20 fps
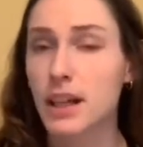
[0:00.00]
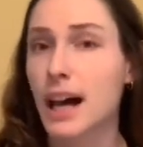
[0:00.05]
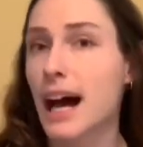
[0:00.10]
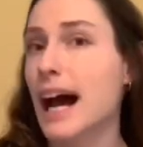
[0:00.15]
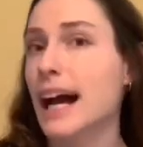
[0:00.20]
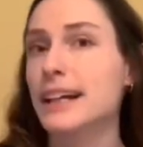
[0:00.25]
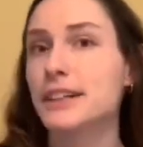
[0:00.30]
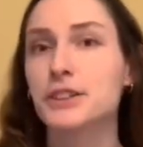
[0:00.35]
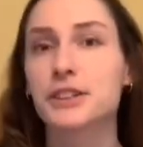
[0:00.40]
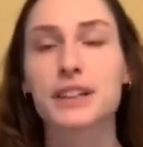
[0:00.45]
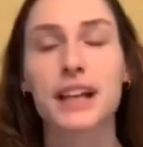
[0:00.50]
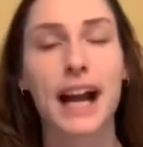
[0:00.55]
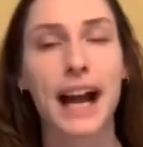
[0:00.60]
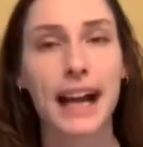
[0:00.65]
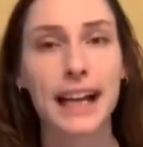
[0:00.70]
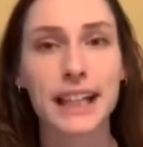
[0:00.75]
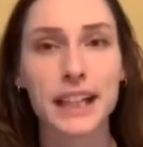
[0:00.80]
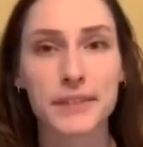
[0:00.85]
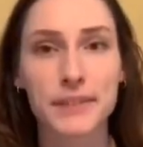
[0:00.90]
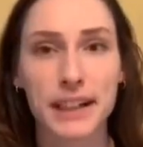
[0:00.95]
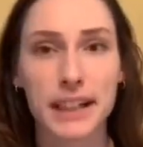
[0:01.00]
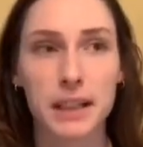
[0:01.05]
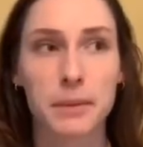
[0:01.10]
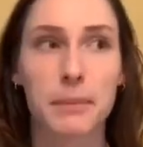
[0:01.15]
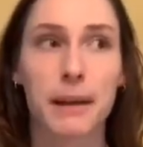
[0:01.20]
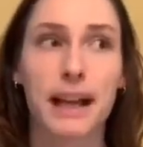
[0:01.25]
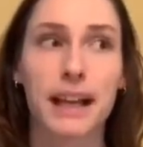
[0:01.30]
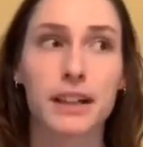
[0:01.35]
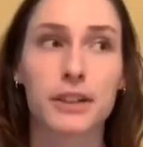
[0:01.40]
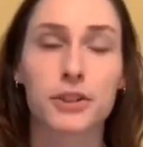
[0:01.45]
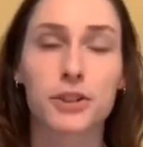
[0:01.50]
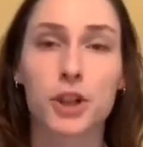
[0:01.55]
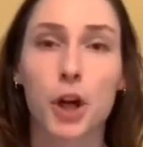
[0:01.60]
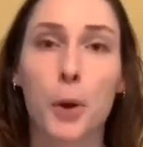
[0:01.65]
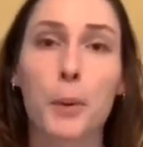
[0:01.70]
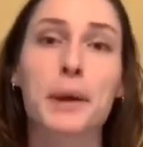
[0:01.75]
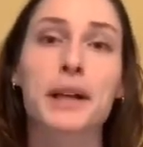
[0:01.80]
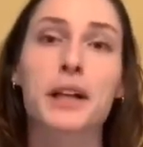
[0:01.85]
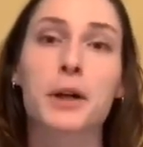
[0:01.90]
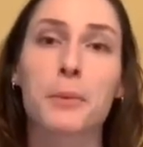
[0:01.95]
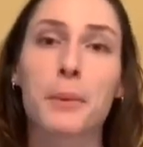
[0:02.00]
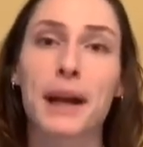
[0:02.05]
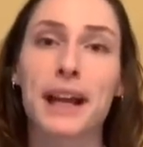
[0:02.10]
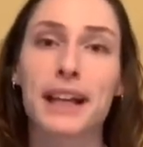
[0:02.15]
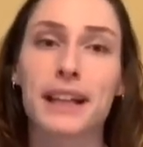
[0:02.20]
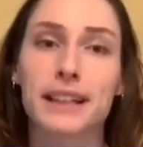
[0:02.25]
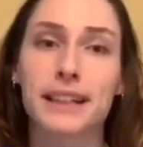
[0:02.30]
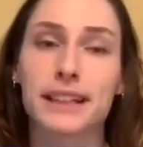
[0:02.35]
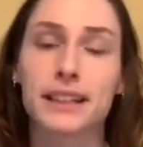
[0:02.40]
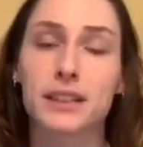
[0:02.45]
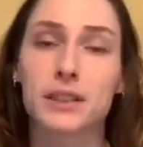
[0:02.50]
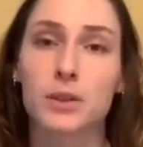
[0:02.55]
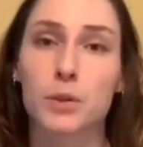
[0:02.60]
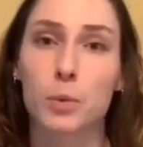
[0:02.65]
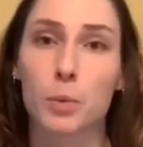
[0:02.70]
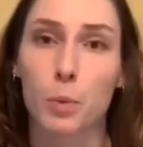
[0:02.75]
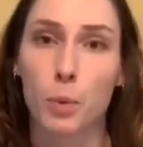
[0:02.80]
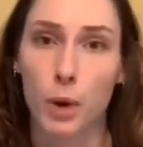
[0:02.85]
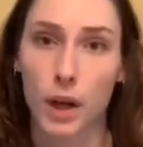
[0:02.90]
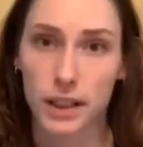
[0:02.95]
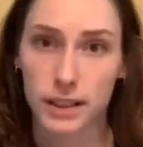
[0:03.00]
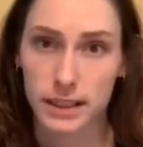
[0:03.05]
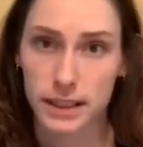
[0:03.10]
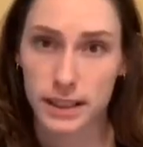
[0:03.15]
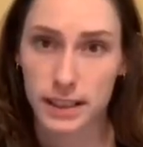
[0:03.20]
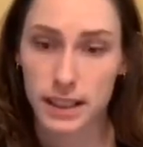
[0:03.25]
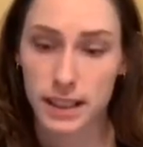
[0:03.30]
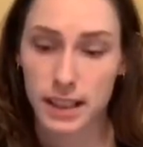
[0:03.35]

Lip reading: I just highly recommend going away at least once.